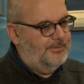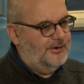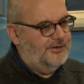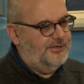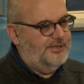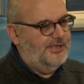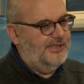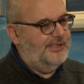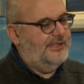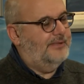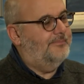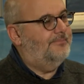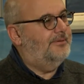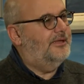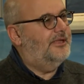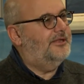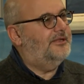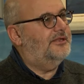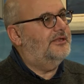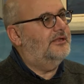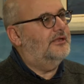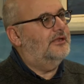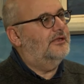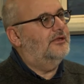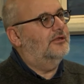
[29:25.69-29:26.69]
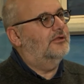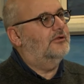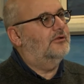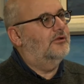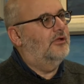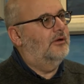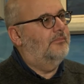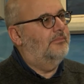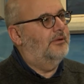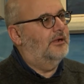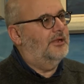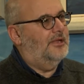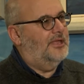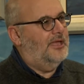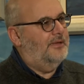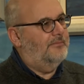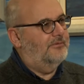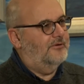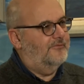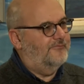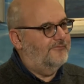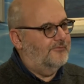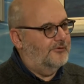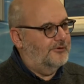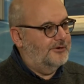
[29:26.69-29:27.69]
participating in the global
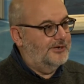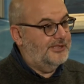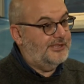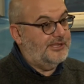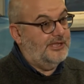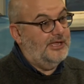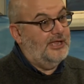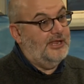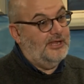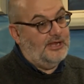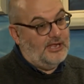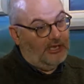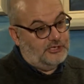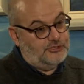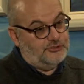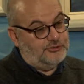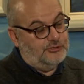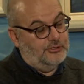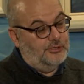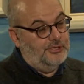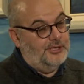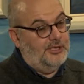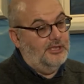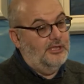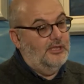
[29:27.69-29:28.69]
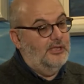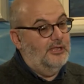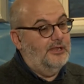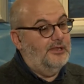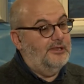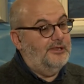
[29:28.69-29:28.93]
labor force and actually